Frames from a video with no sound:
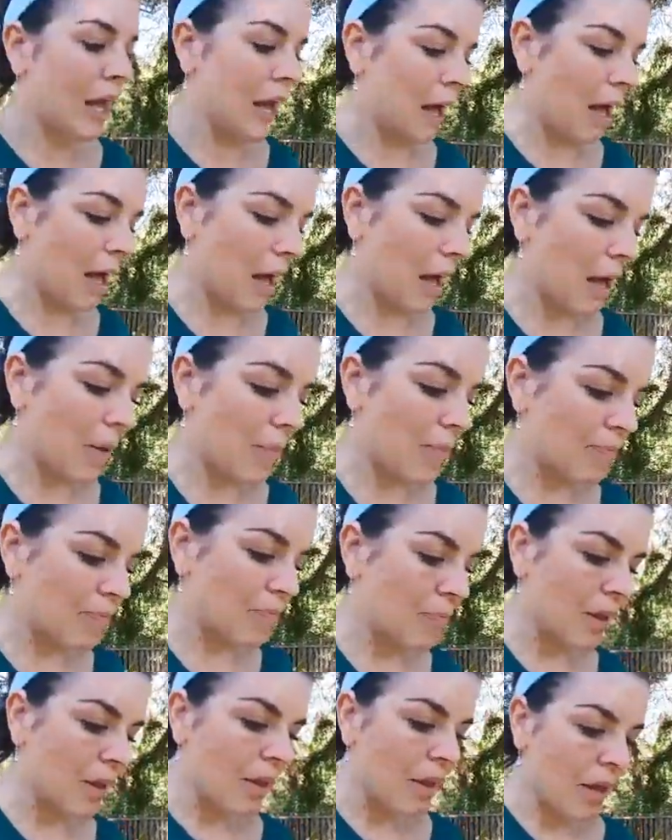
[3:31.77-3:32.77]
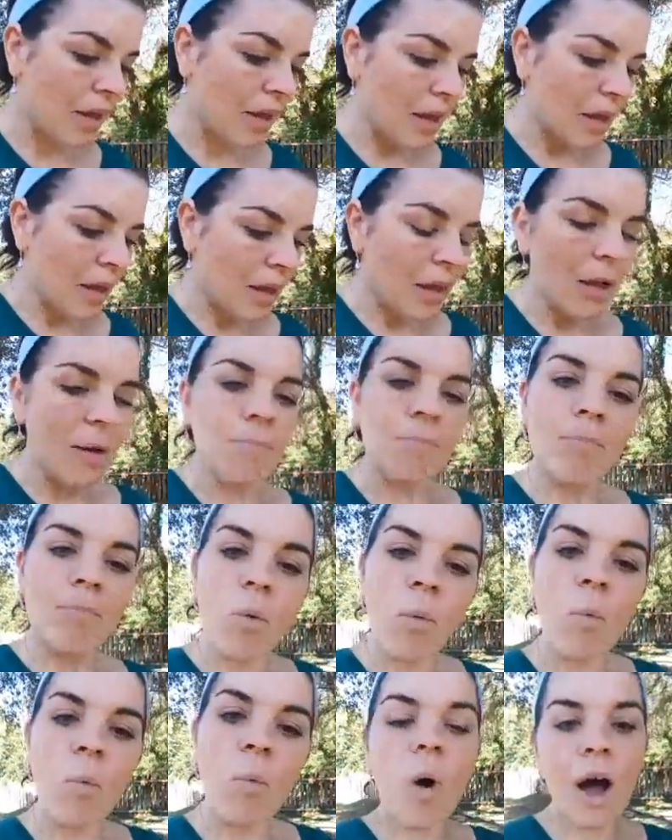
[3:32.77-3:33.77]

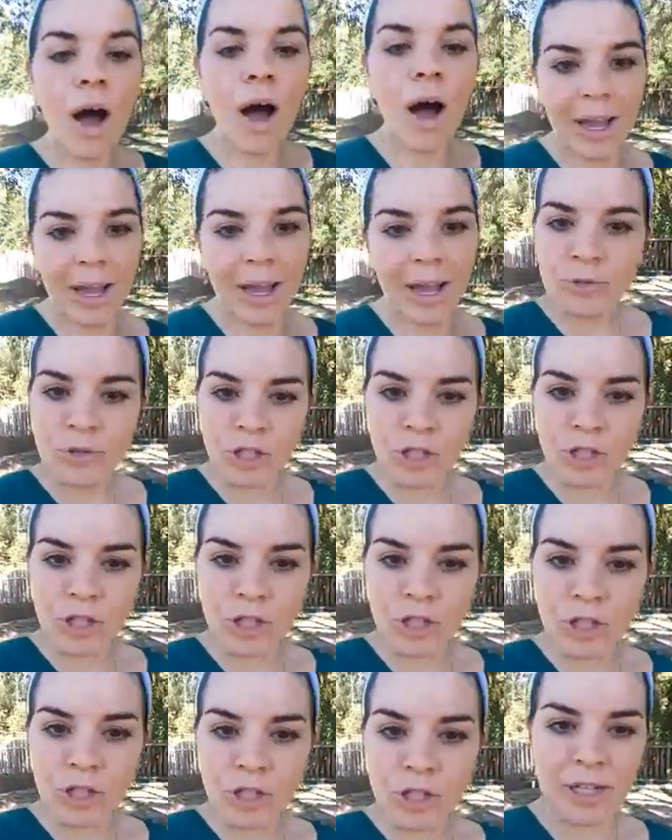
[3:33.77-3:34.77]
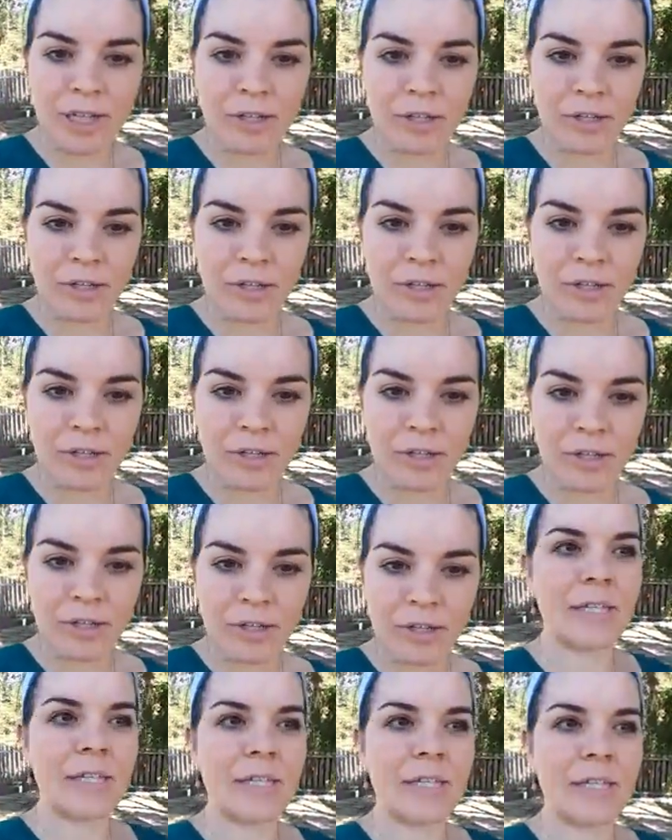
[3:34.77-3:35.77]
But why I'm jumping on here
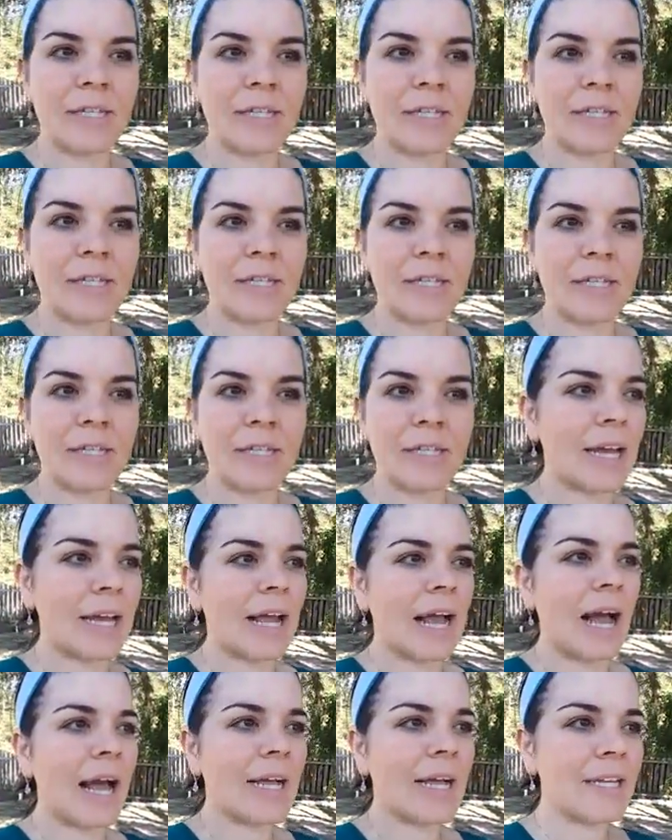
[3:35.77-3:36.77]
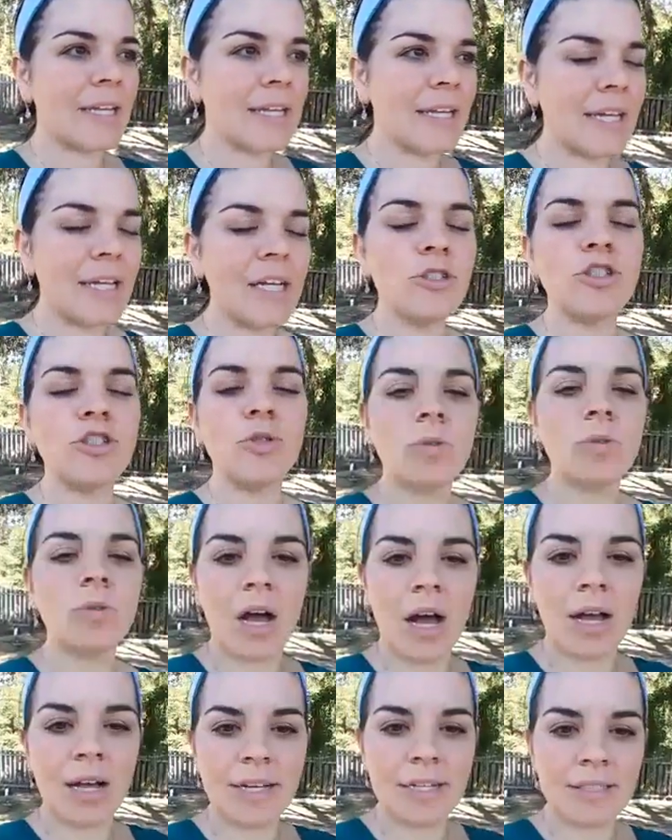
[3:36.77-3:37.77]
is to say I need you
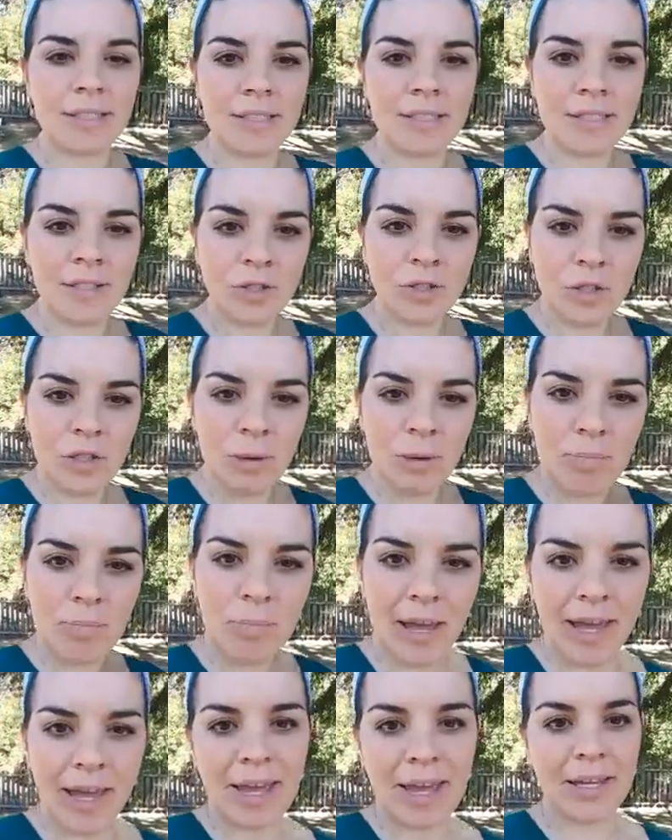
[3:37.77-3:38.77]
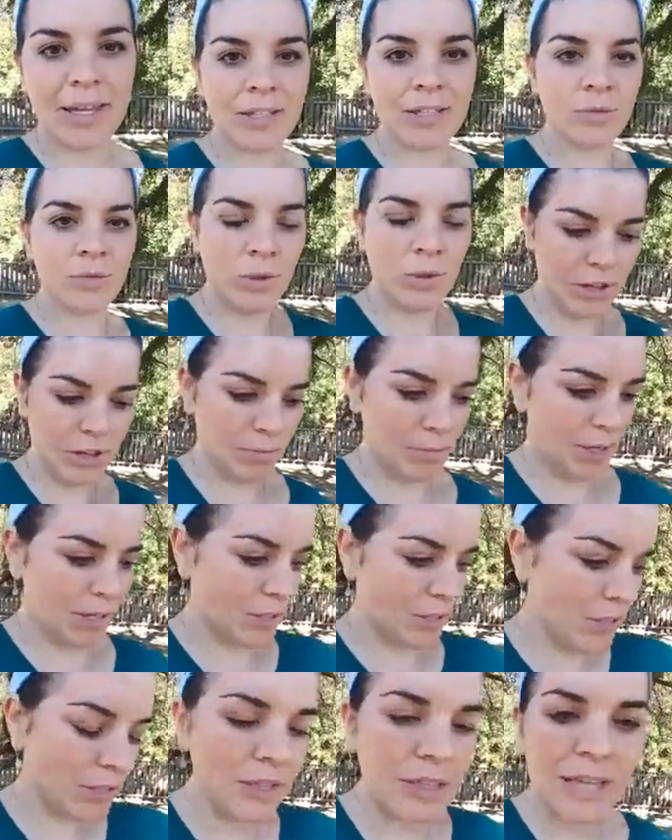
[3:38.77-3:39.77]
guys to band with me,
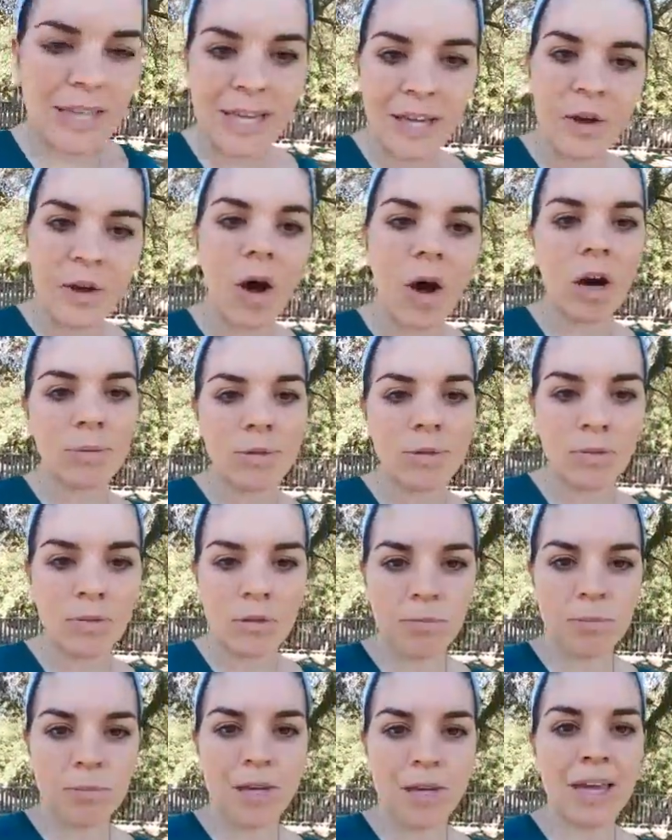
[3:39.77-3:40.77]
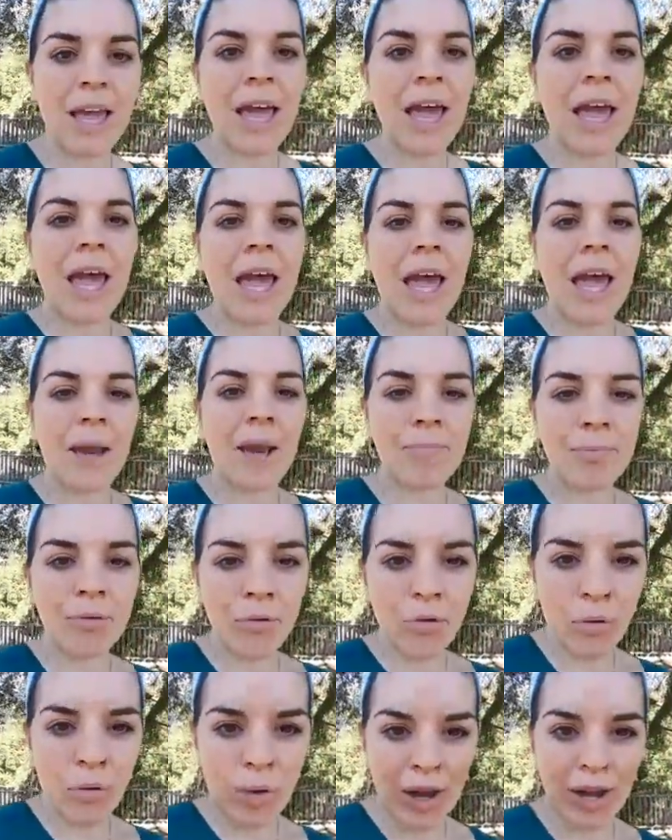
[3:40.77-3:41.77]
to link arms with me and
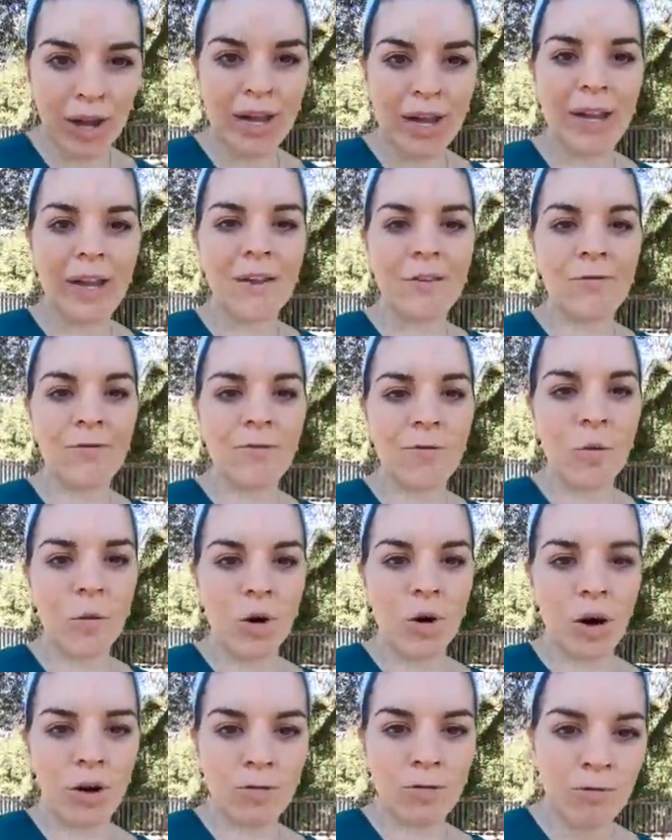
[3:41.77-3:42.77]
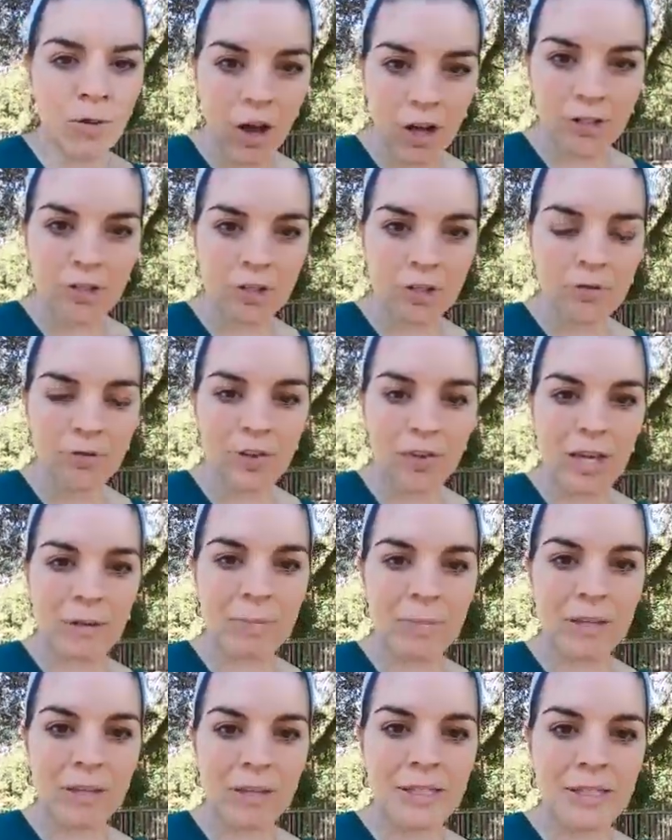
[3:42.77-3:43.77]
pray for our foster
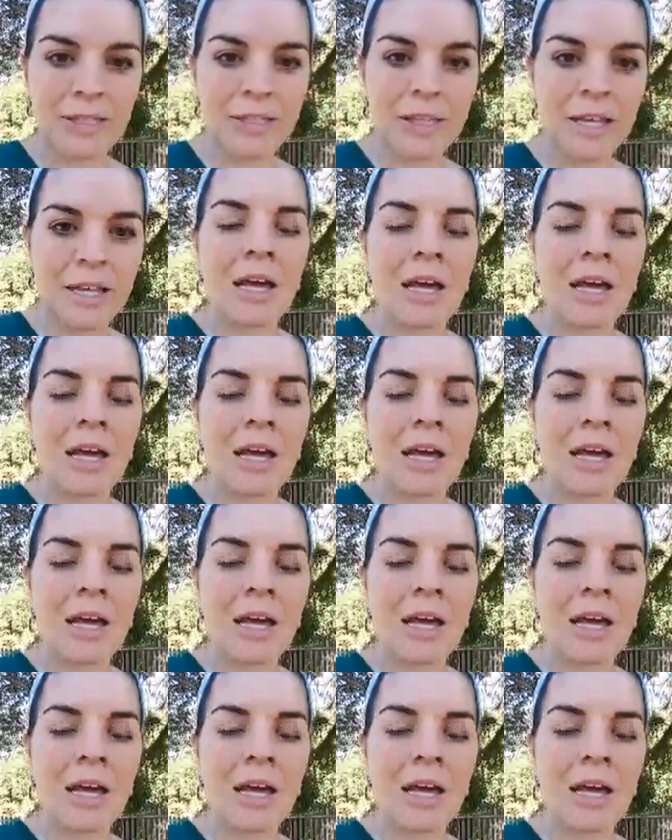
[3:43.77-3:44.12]
families,